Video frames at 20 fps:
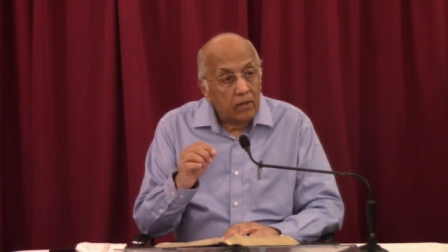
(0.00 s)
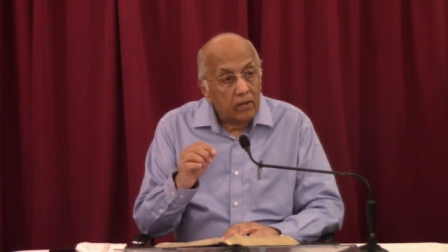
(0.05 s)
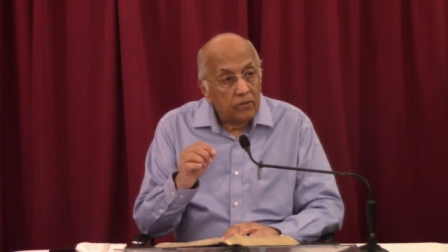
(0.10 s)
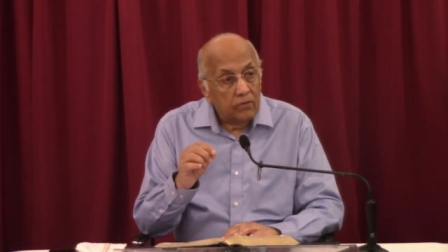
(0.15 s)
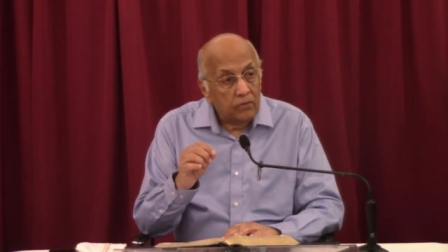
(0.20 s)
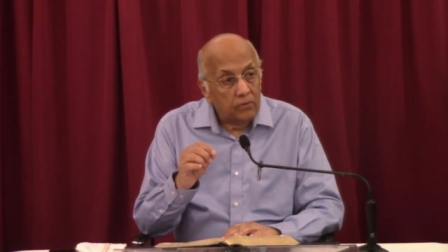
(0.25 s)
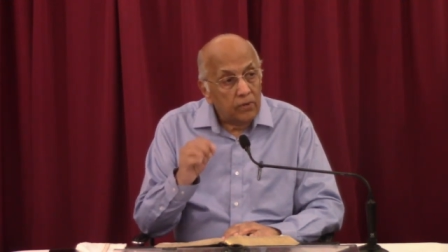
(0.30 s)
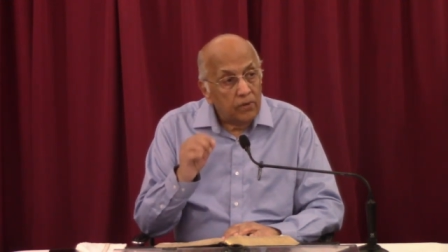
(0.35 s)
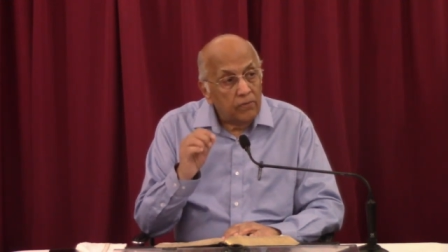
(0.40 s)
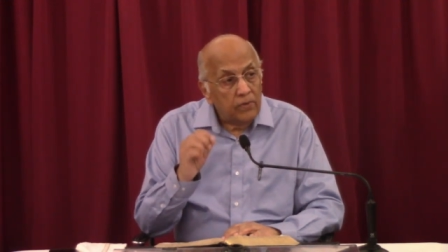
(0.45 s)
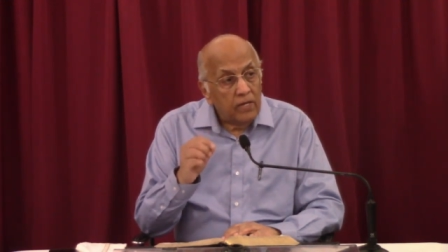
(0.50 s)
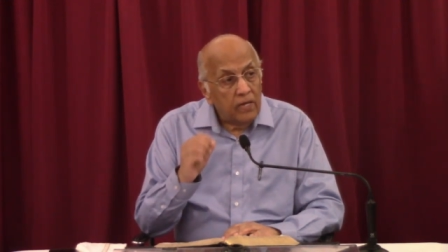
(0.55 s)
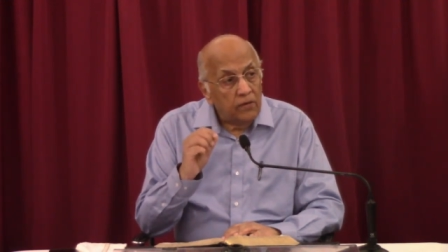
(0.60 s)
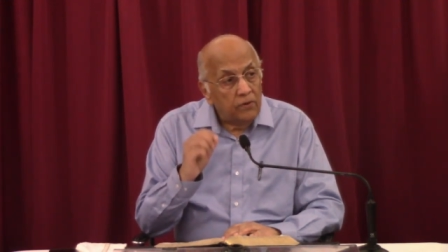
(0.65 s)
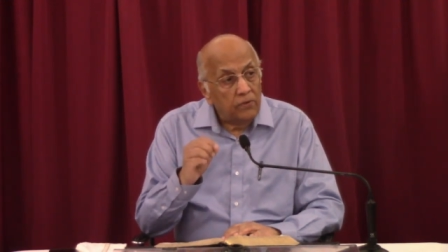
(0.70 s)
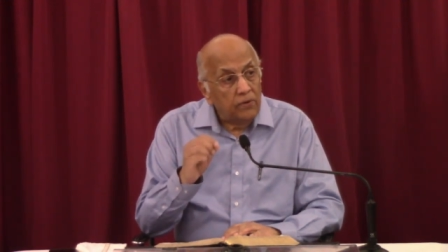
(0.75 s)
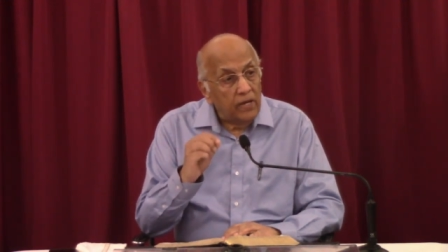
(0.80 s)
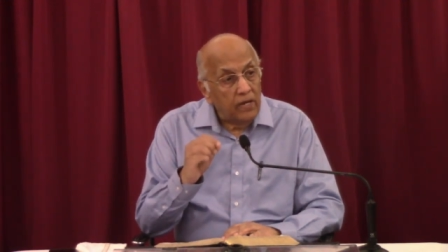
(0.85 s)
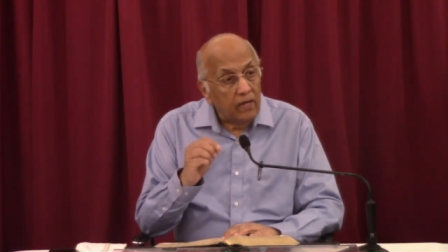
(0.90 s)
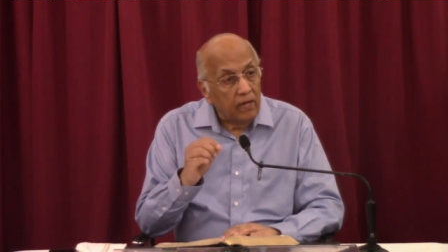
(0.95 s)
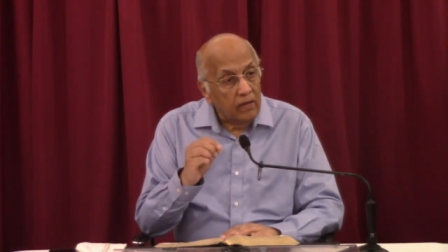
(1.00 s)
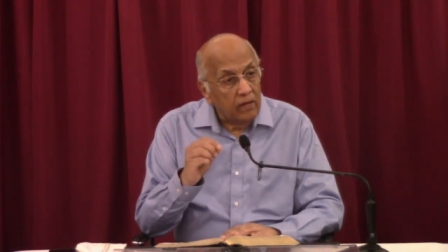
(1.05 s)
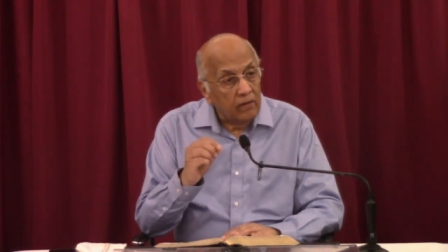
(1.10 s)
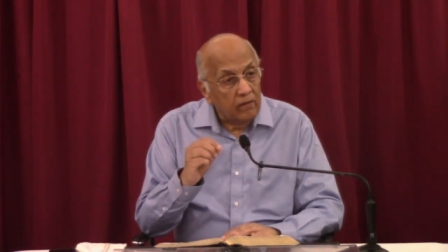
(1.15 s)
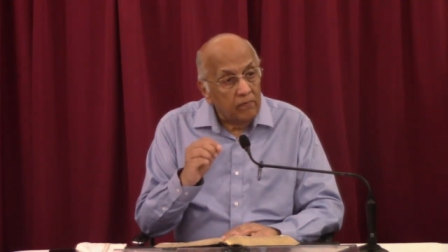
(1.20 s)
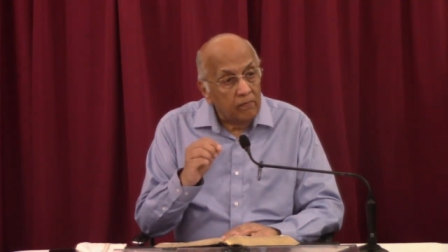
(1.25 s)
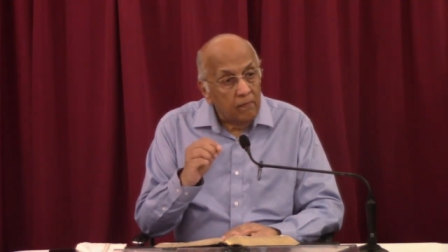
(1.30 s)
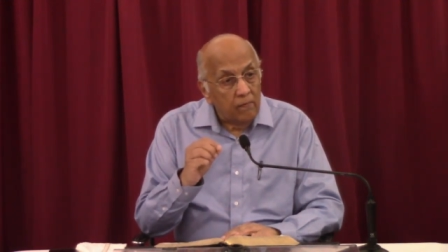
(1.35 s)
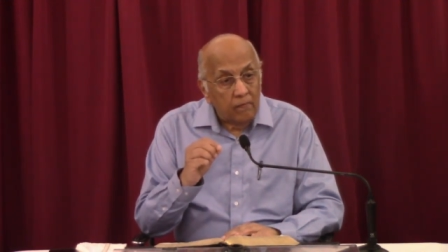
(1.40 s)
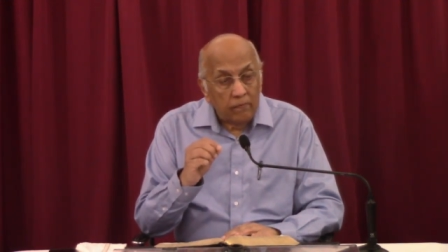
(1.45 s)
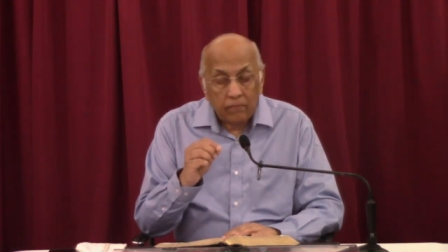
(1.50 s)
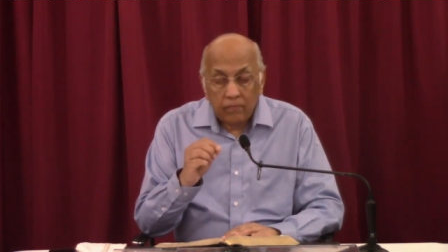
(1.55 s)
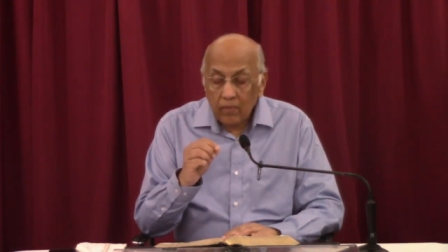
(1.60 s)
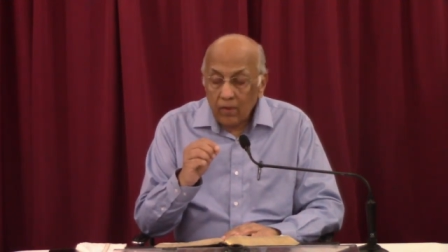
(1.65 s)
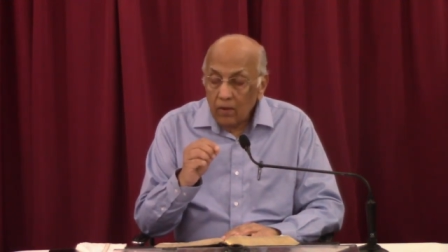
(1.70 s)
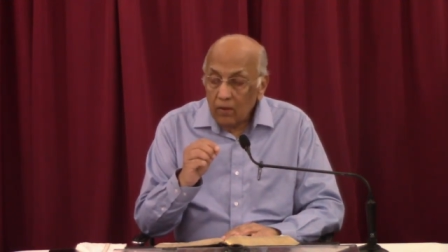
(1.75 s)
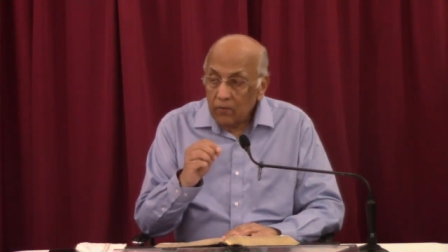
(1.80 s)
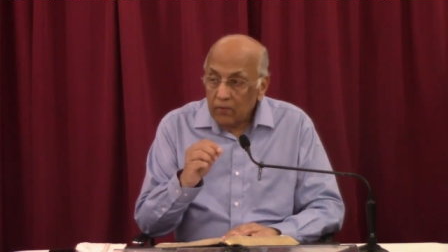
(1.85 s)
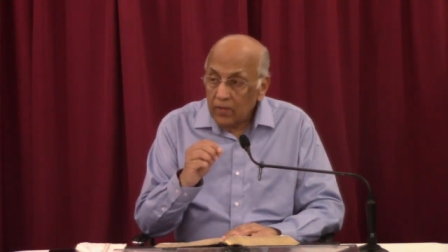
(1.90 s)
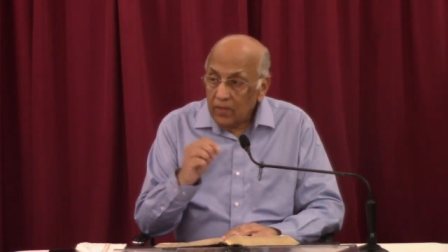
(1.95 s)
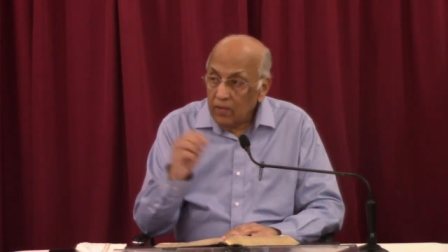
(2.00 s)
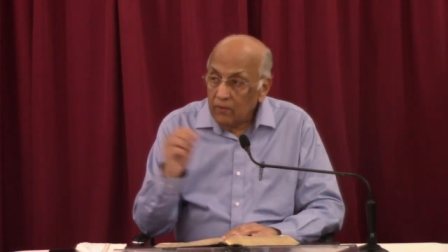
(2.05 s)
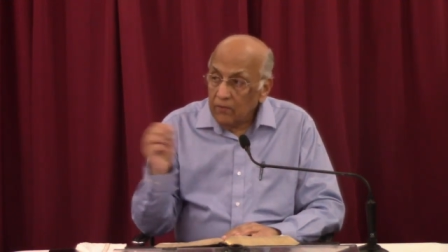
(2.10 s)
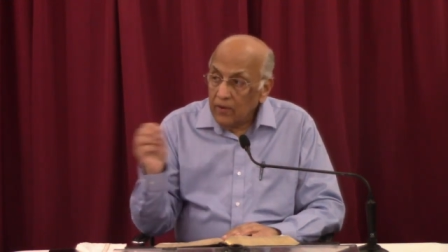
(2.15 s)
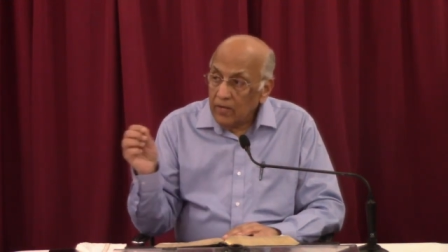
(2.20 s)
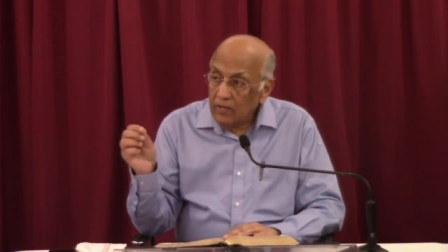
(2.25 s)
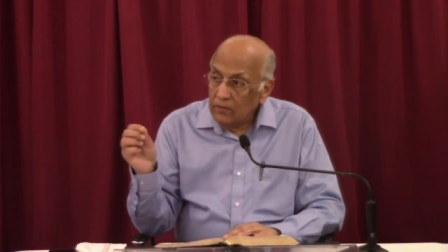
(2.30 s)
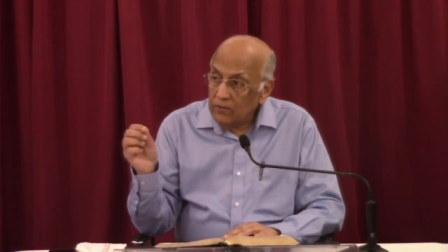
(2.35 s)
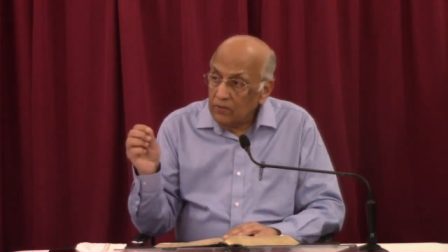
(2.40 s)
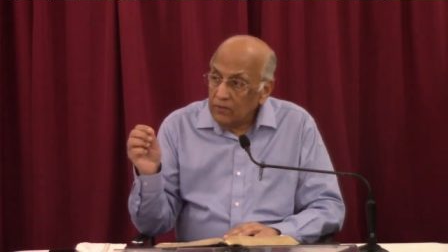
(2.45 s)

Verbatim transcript: So, what were they doing? When they went